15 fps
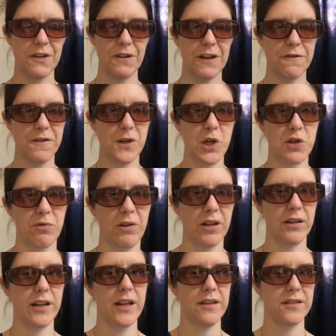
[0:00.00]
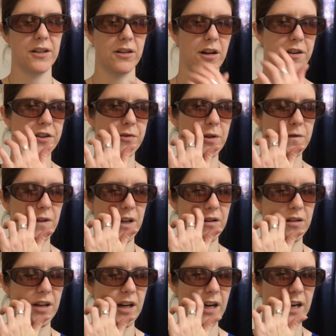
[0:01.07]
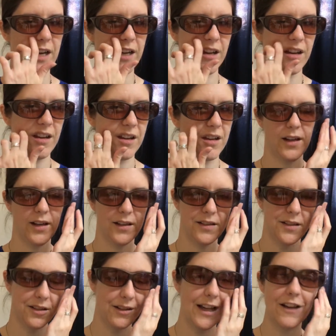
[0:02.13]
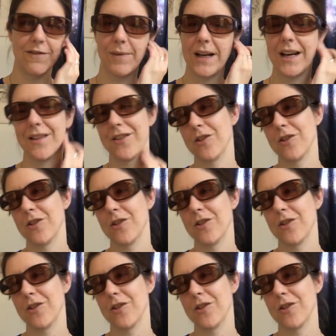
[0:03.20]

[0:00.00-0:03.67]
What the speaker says: If I finish Ridley, start on Street Fighter Guy. I still have my